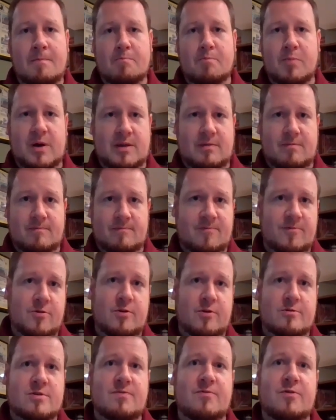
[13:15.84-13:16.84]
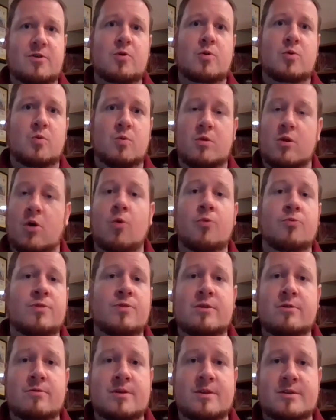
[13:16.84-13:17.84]
But for those of you who will only
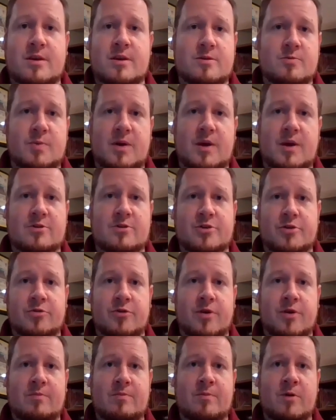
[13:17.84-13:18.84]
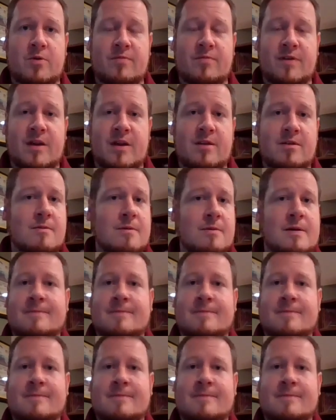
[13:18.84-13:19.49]
do these things because you're grade motivated,